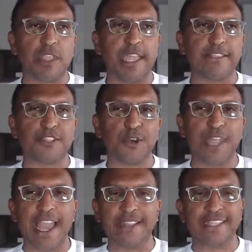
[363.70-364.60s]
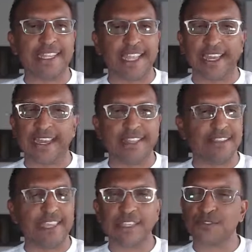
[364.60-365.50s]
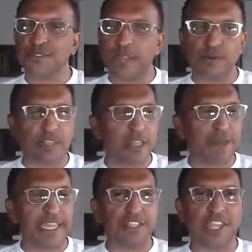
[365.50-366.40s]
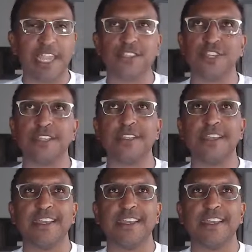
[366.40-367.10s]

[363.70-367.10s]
And so, yeah, yesterday was all about education.